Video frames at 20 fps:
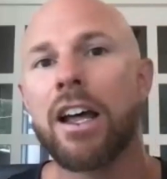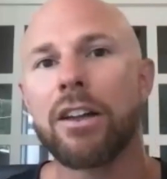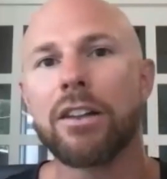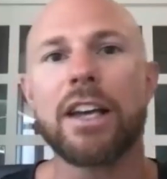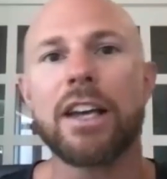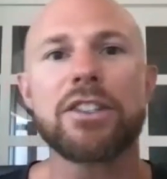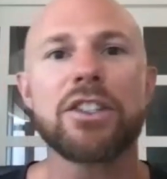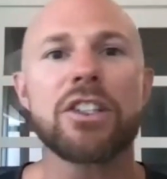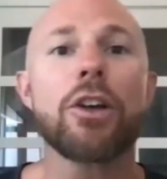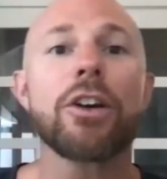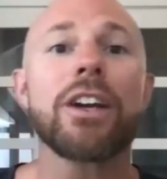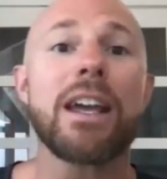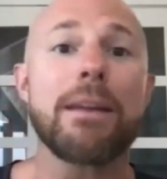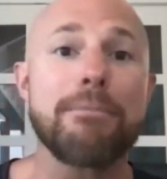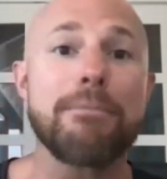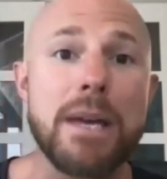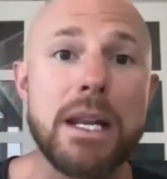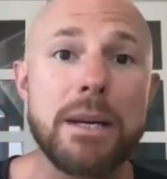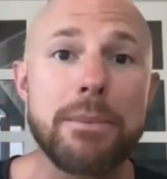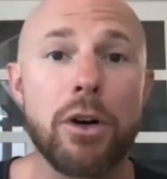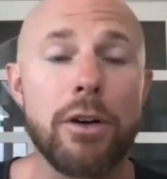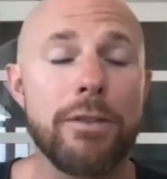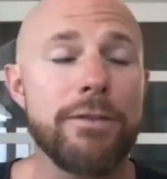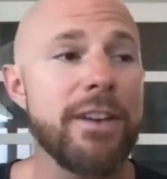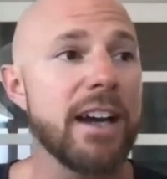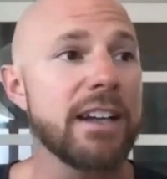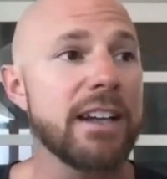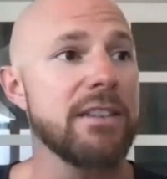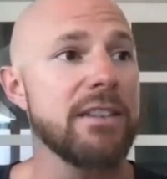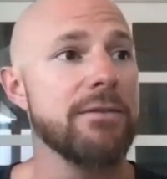Let's look at minimal
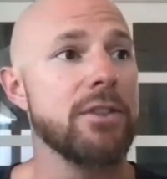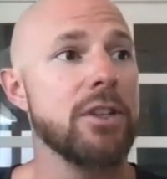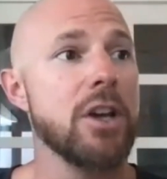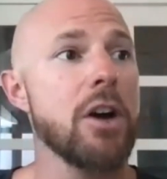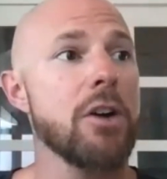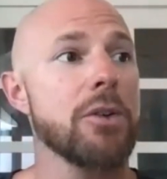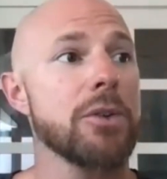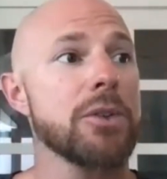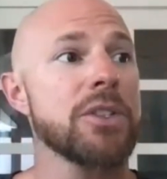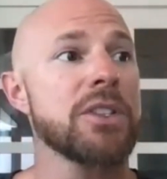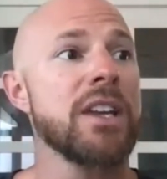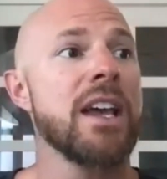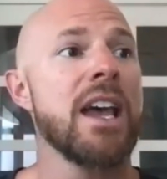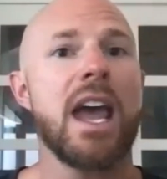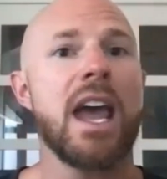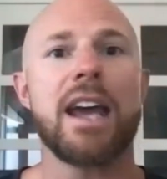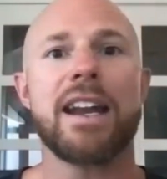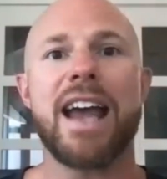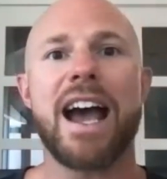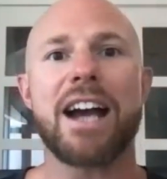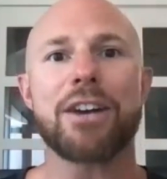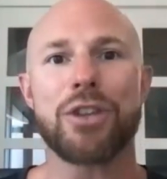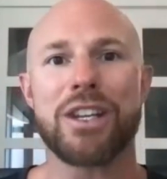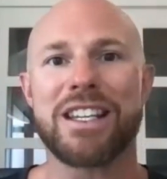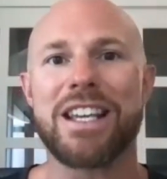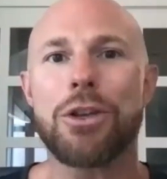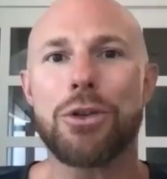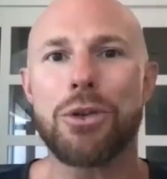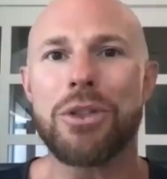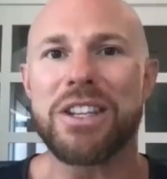effective dose and actually
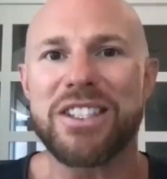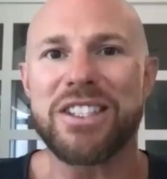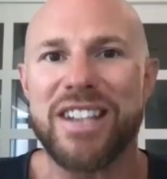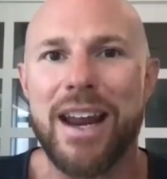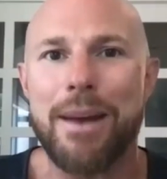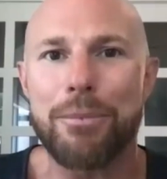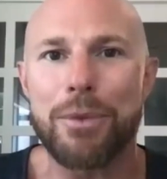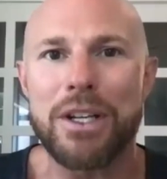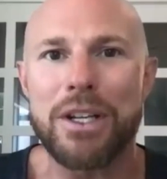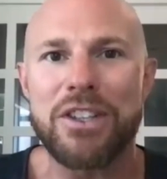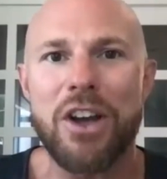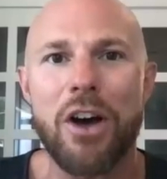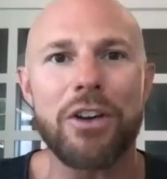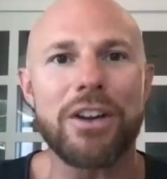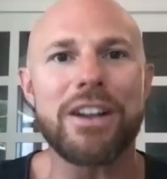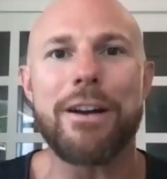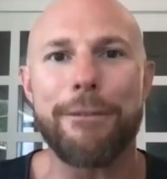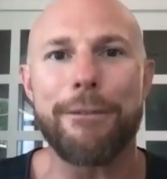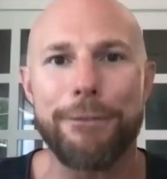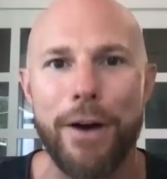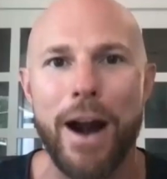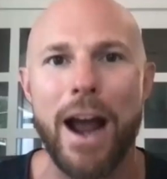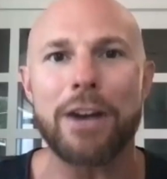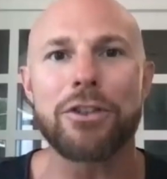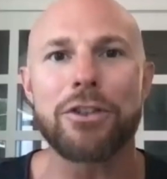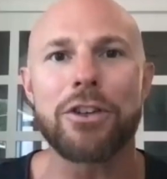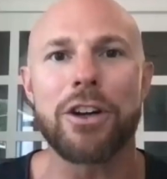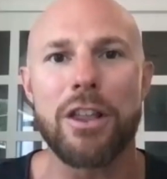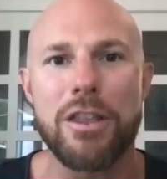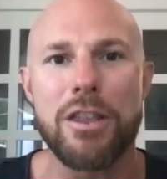get you the same result in a
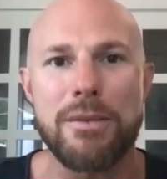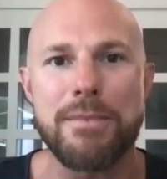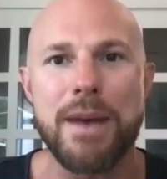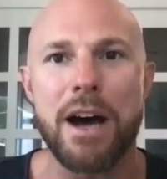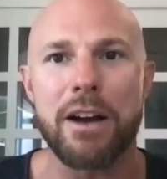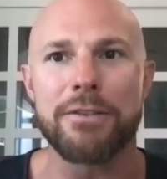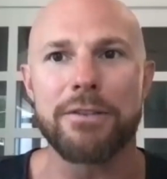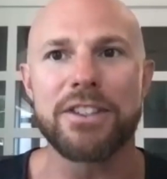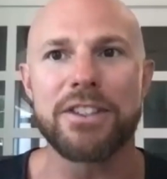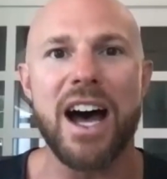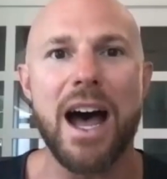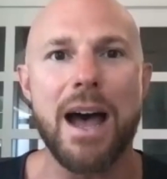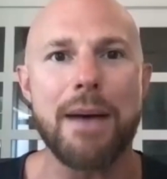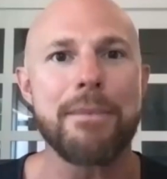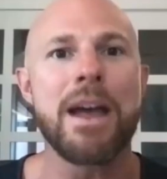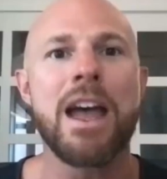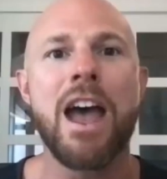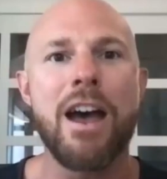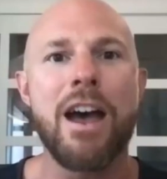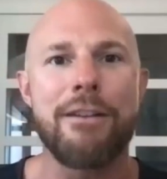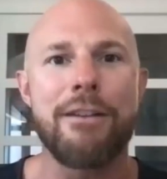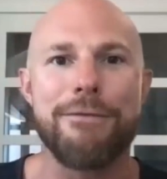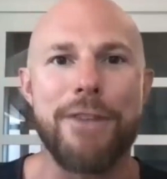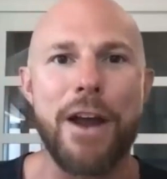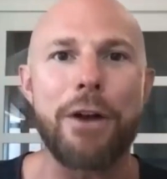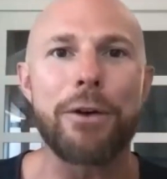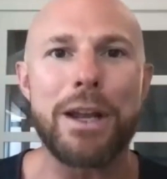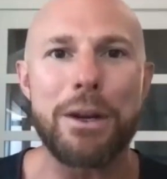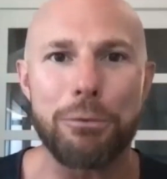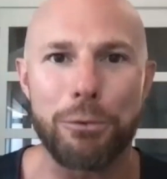fraction of the amount of time.
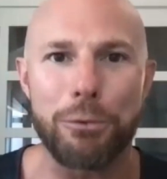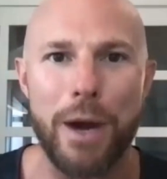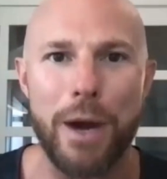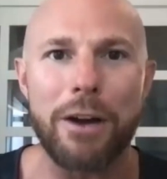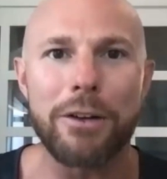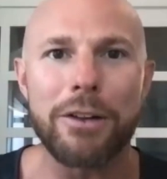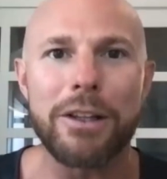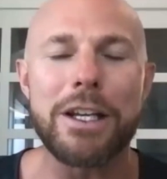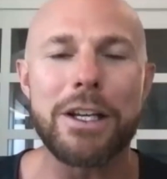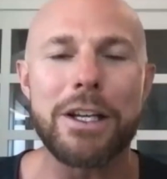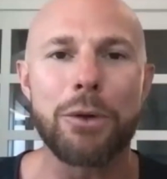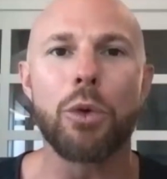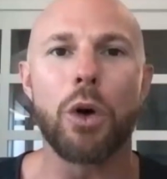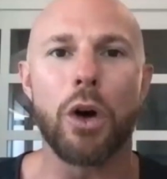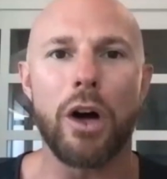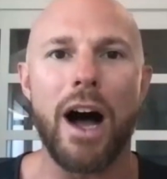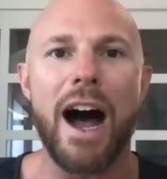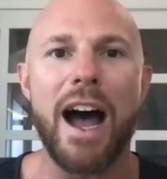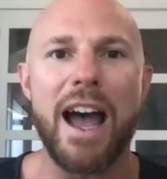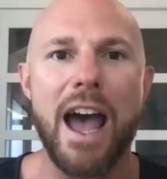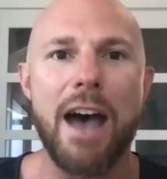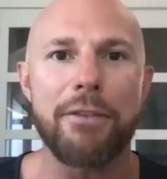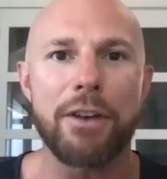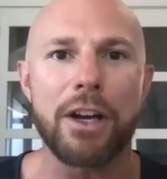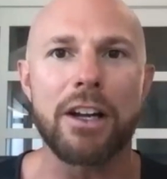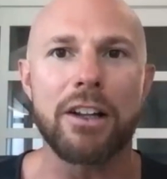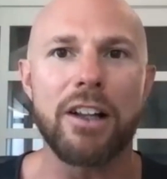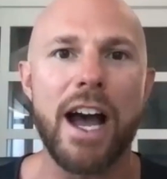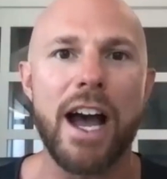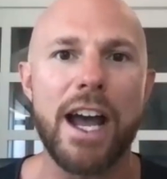Very rarely will I have a
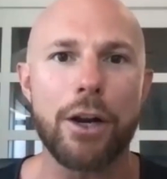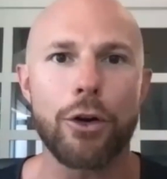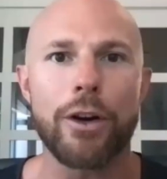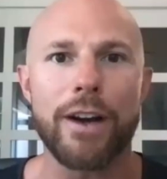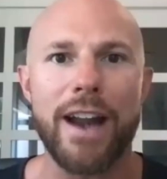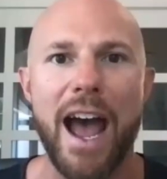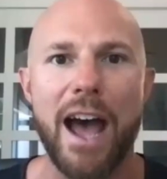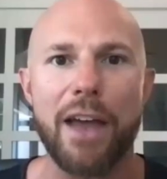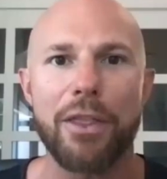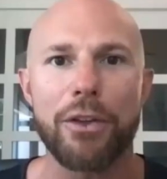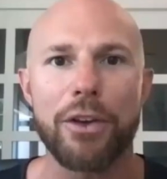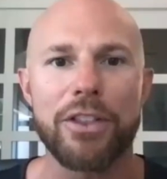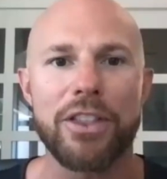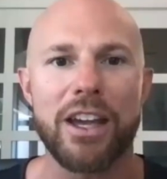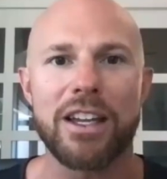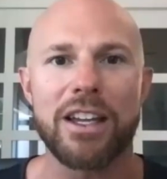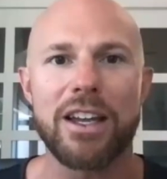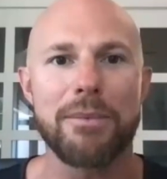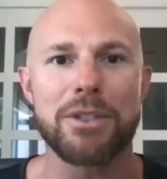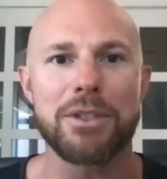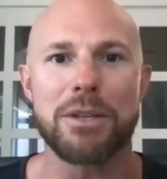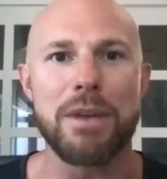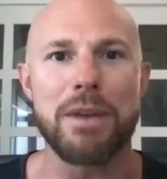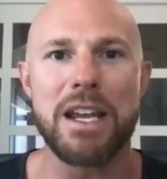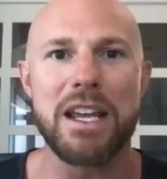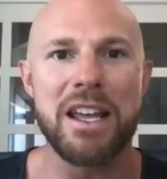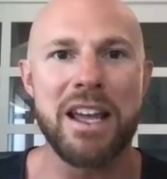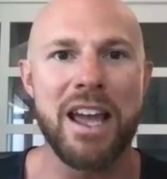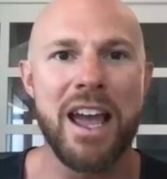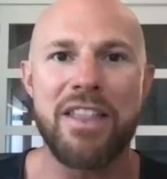client or an athlete that comes to
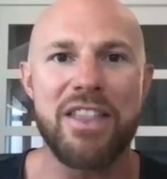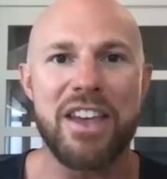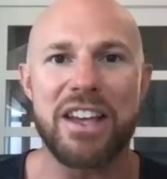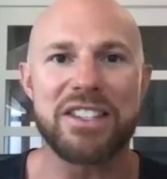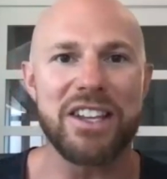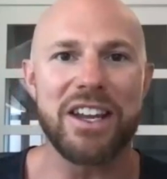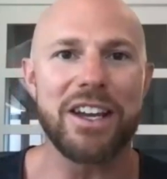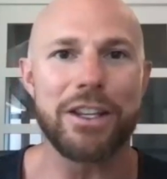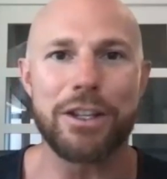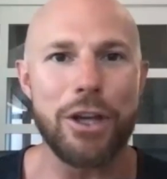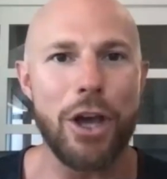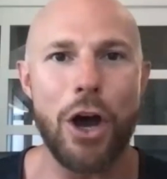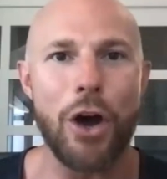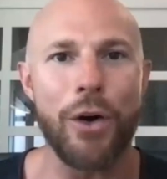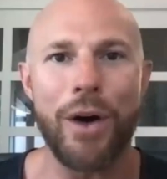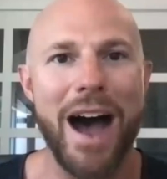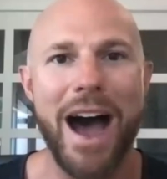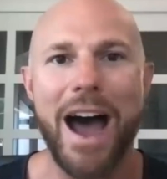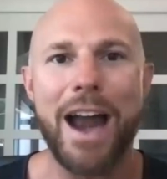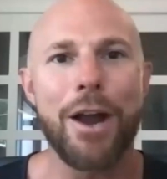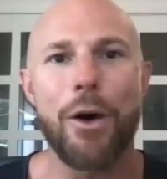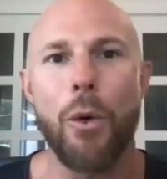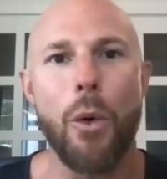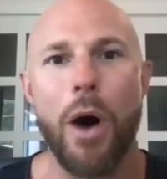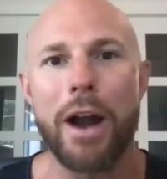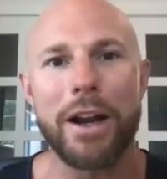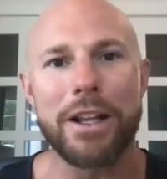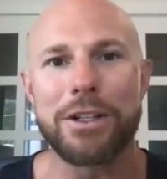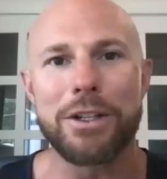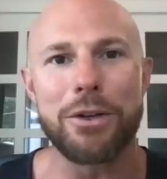me that's like, yo, I don't
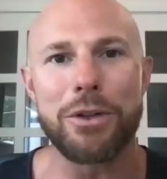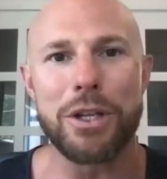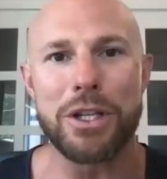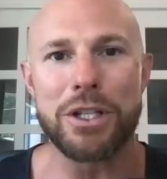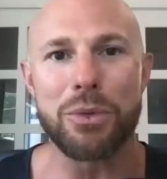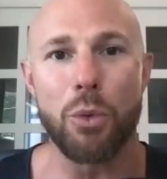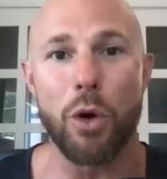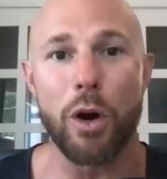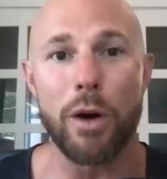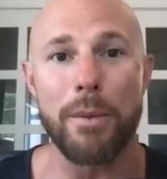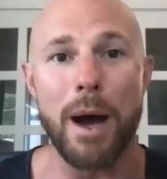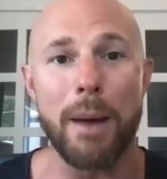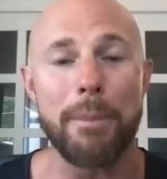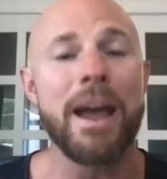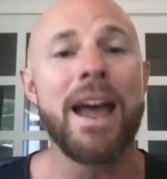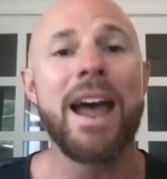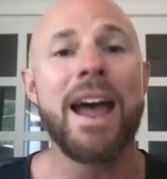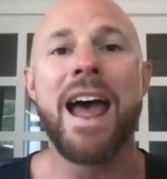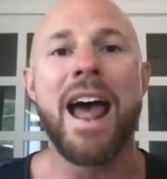want to do this warm up